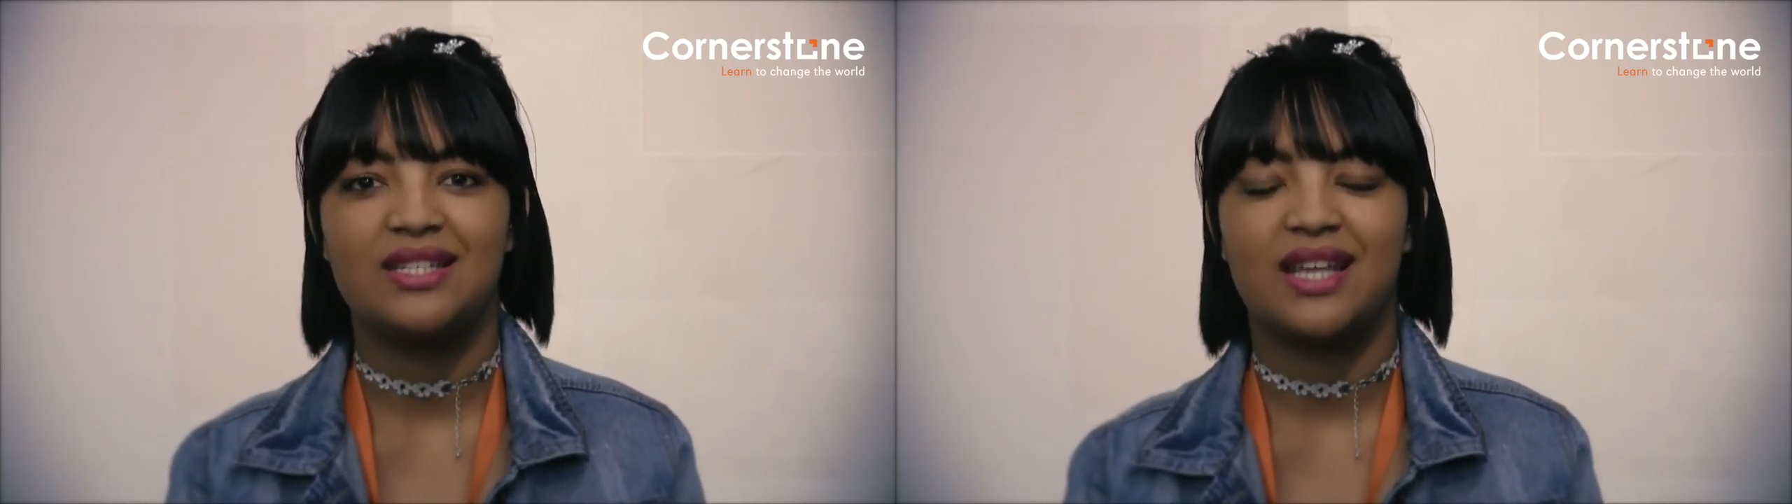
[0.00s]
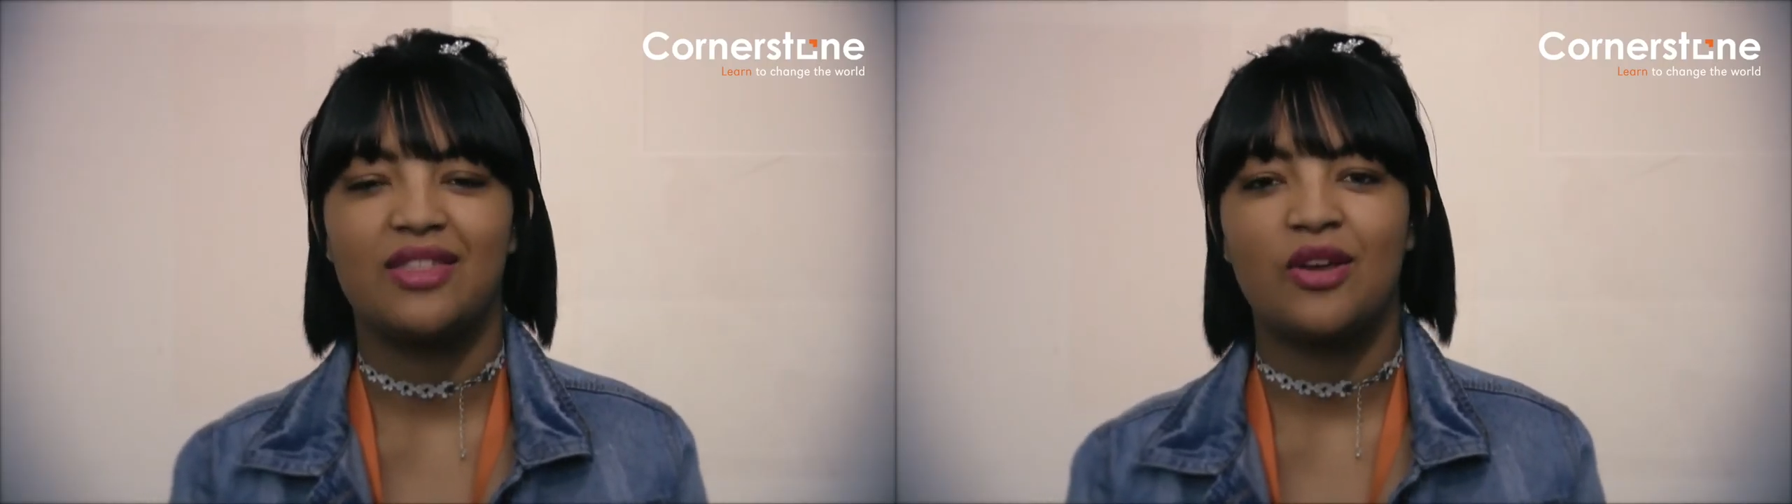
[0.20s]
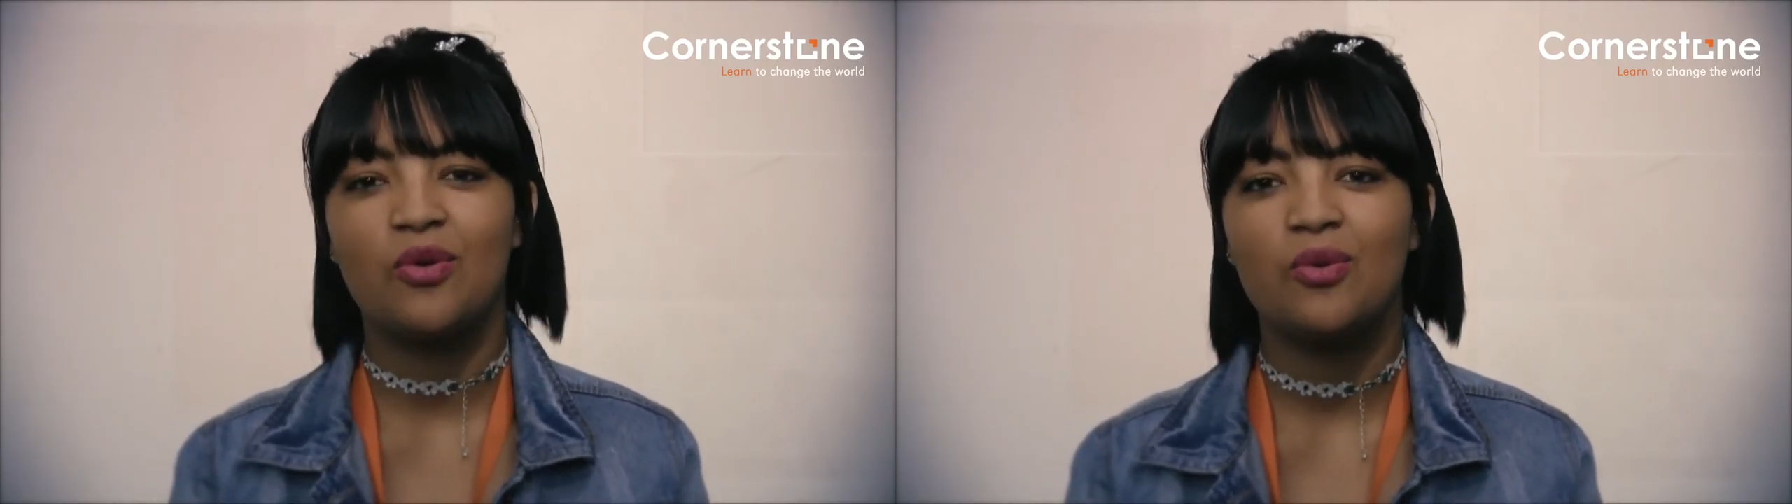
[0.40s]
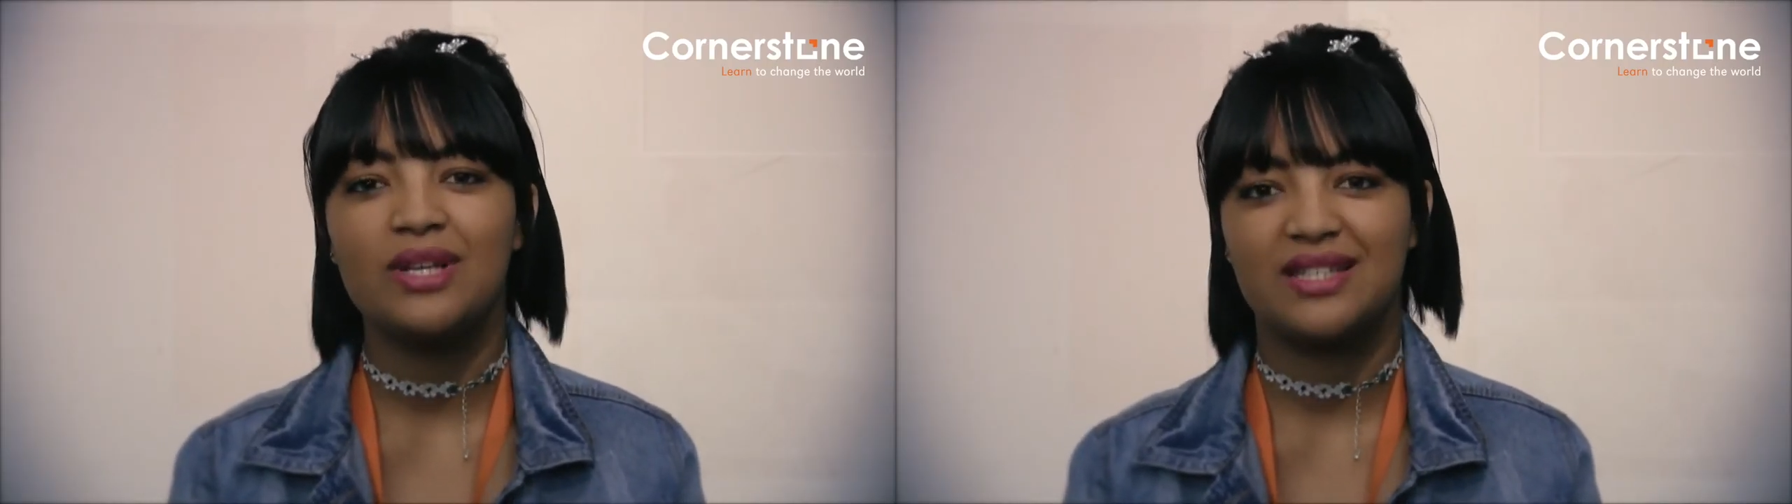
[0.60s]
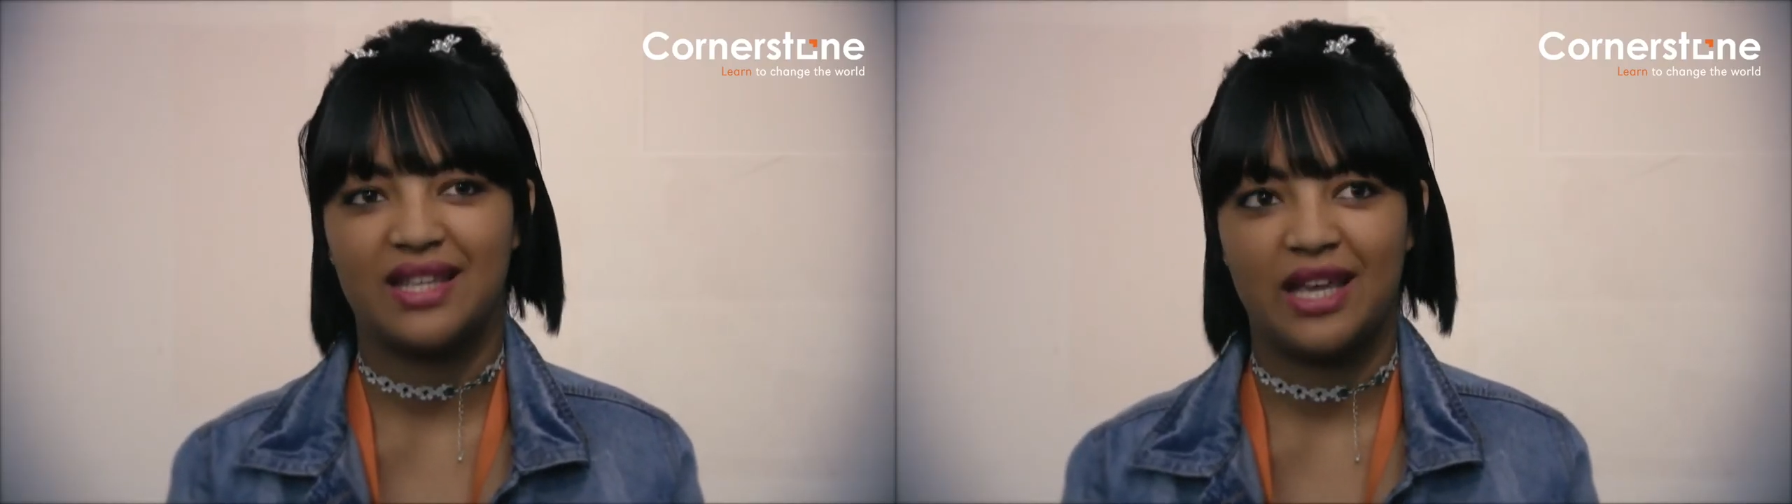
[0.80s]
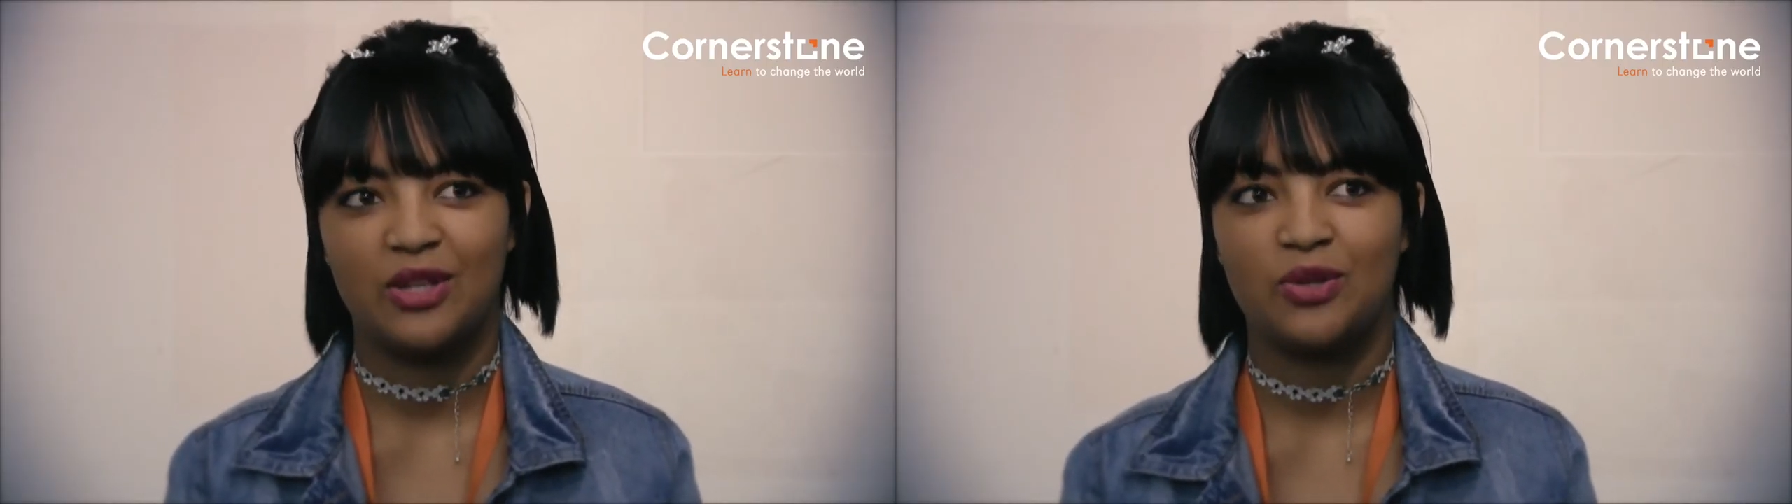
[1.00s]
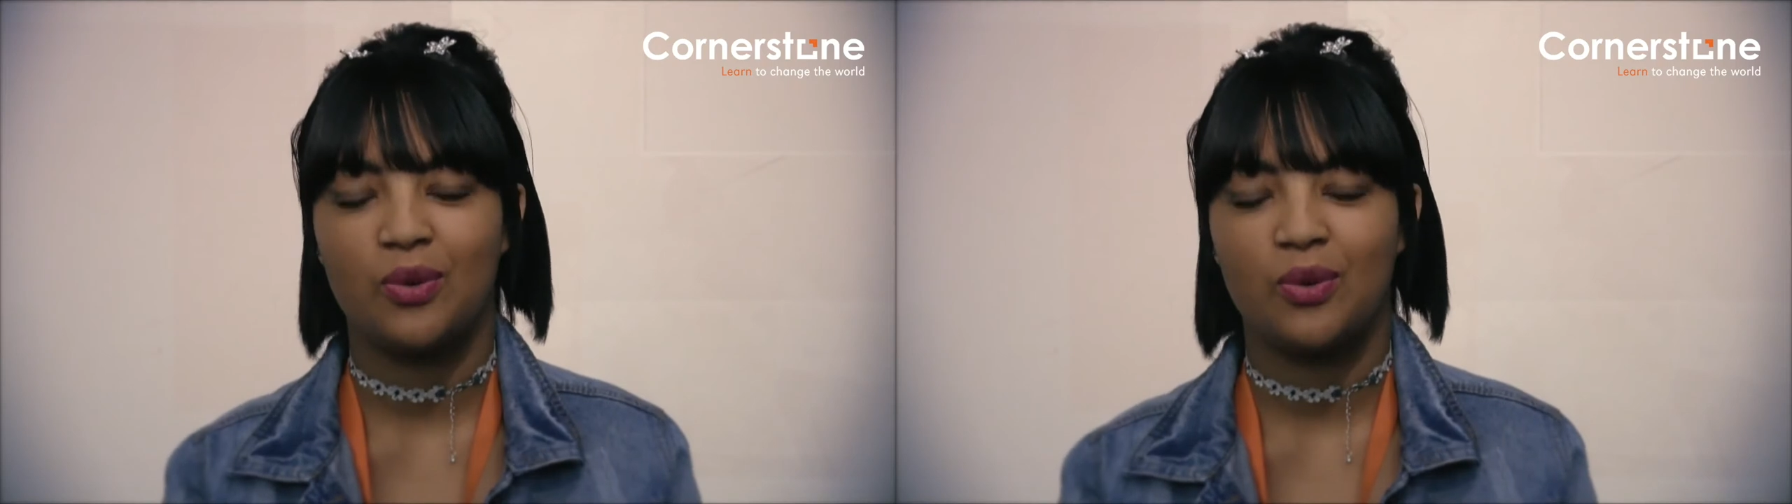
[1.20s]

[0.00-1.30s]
is that they're always there